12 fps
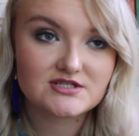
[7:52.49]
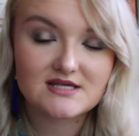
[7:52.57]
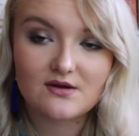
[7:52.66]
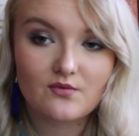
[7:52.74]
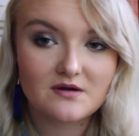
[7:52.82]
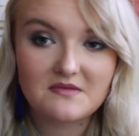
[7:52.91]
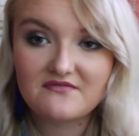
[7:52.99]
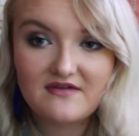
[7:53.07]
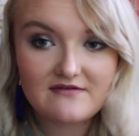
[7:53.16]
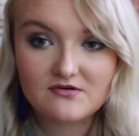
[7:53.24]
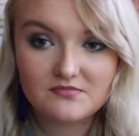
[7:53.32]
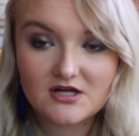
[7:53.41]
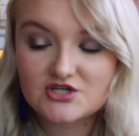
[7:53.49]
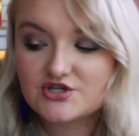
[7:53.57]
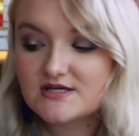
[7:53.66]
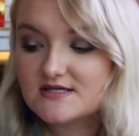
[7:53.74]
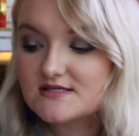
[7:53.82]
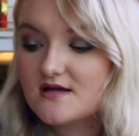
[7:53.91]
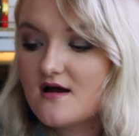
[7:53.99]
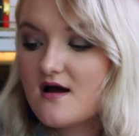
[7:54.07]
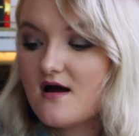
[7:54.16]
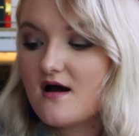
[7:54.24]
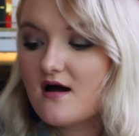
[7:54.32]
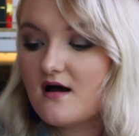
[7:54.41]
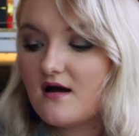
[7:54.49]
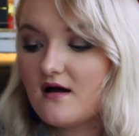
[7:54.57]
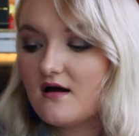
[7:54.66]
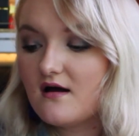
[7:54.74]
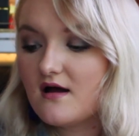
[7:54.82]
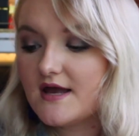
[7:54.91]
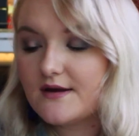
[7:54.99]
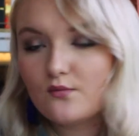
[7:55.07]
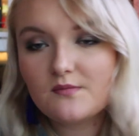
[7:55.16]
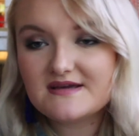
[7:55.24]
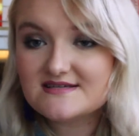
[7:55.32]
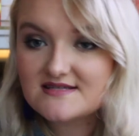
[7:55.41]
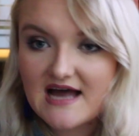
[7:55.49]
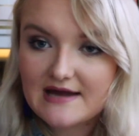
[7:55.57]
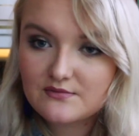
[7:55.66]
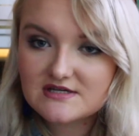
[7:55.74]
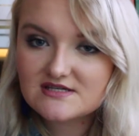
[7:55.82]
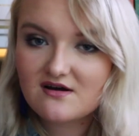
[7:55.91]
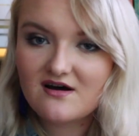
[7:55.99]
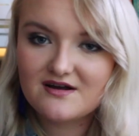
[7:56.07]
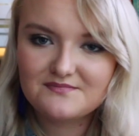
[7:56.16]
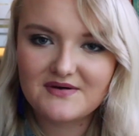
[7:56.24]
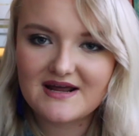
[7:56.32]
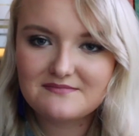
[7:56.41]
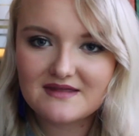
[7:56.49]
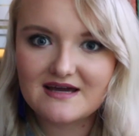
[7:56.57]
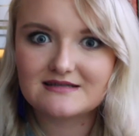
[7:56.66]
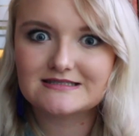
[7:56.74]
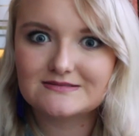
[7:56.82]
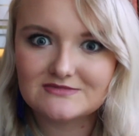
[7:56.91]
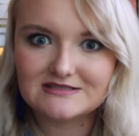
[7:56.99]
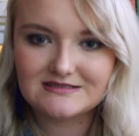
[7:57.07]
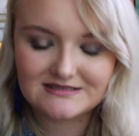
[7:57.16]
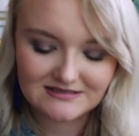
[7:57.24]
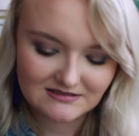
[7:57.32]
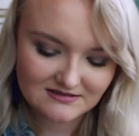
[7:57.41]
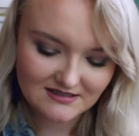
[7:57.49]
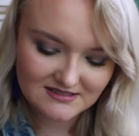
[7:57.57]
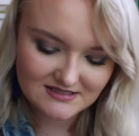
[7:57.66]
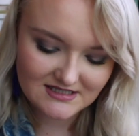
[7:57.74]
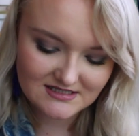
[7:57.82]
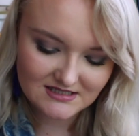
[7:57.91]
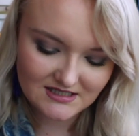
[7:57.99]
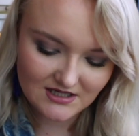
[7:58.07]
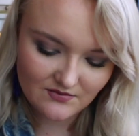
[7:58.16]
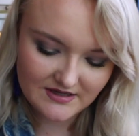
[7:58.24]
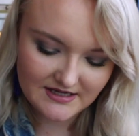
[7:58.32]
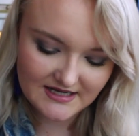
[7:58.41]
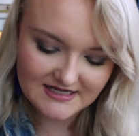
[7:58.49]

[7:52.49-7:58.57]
It's like one of my favorite blushes. And I will be sad when it's gone, but I'm like, come on, let's get to going.